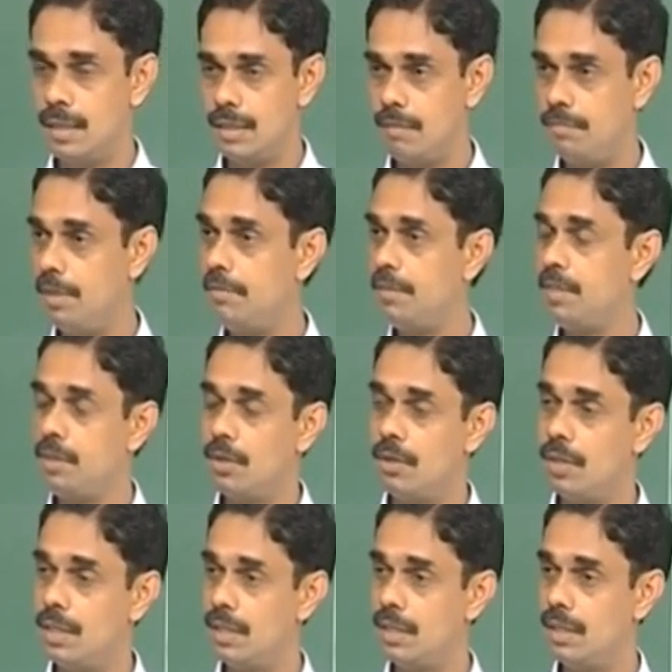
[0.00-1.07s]
the way we
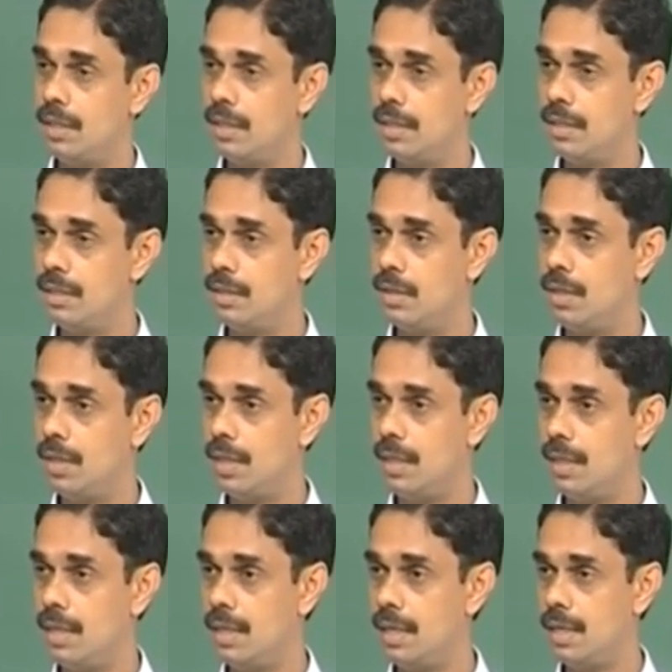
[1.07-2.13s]
solved it it is not
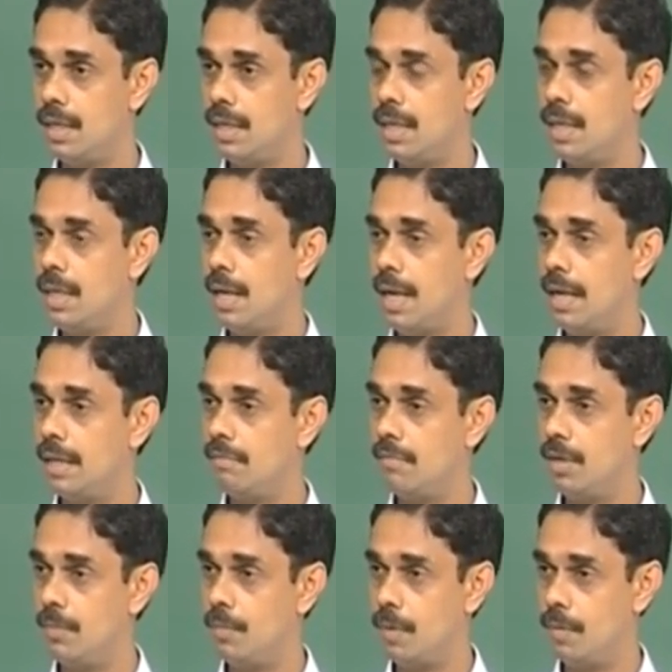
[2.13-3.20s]
a
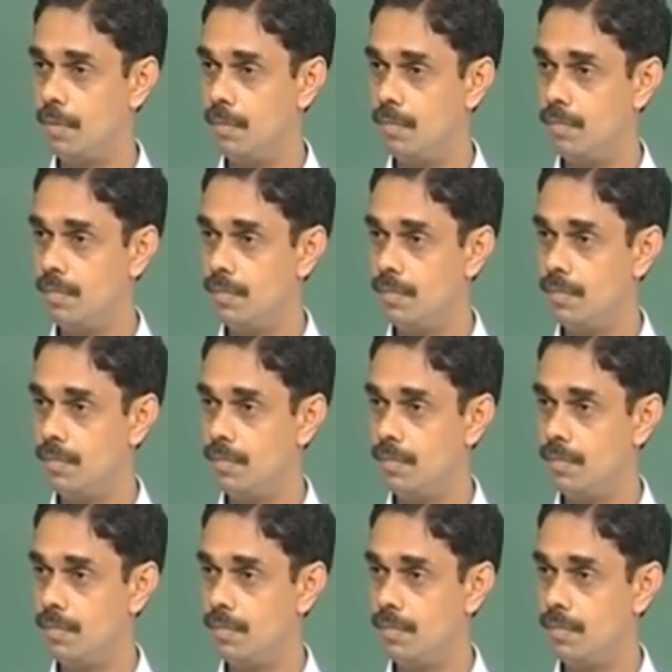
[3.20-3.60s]
eigenvalue problem.